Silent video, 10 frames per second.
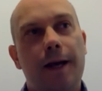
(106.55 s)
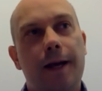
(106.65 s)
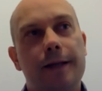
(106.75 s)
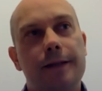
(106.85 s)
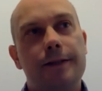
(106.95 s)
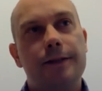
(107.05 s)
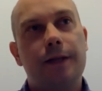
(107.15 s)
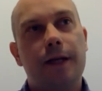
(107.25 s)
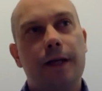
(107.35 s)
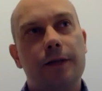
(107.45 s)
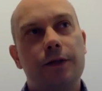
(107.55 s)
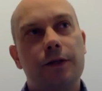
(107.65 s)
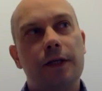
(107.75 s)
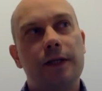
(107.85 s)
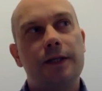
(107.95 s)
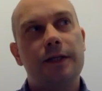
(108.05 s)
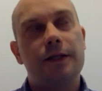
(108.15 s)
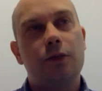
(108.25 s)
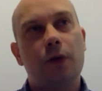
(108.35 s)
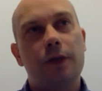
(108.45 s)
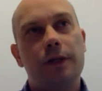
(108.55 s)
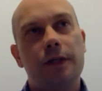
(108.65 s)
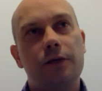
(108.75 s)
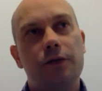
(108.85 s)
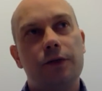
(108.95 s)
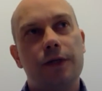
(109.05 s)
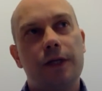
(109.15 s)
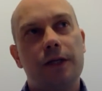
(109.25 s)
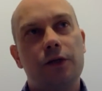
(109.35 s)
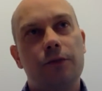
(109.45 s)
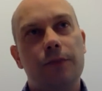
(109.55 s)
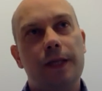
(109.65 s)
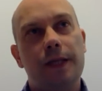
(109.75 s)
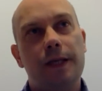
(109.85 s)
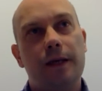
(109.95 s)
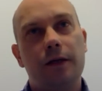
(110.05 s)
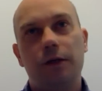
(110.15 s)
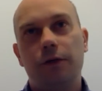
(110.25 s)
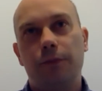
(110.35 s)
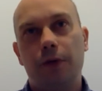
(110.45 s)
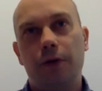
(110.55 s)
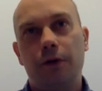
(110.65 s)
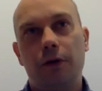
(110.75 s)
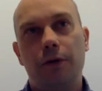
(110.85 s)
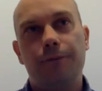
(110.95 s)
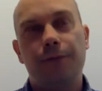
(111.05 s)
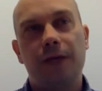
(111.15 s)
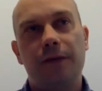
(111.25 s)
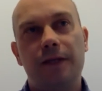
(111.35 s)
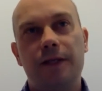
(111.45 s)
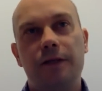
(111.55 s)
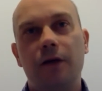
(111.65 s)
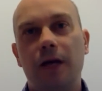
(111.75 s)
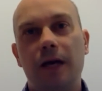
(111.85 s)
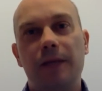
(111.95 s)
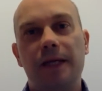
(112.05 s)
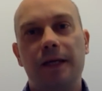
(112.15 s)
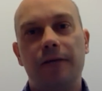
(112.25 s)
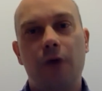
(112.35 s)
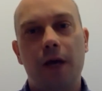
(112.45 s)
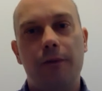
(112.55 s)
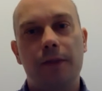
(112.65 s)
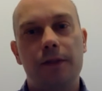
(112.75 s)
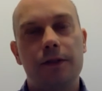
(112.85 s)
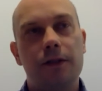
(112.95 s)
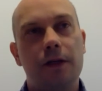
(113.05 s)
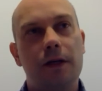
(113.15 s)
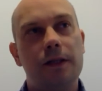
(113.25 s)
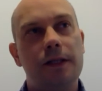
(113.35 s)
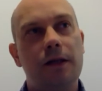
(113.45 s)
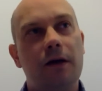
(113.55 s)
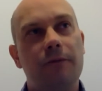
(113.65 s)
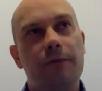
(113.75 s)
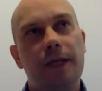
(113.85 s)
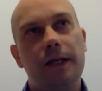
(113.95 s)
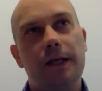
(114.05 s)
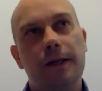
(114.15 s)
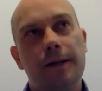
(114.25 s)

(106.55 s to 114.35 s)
And certainly it's quite an interesting to be an entrepreneur in this dynamic environment. Indeed, I've been